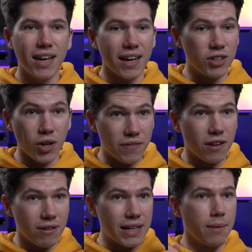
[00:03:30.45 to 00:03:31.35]
And, you know, if
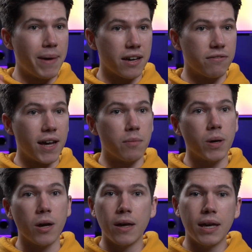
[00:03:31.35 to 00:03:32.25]
they're really a mega fan,
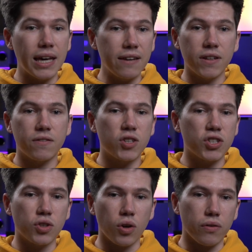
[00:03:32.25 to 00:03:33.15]
but even if they're
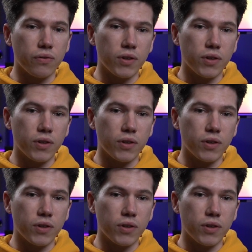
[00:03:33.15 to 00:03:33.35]
just sort of,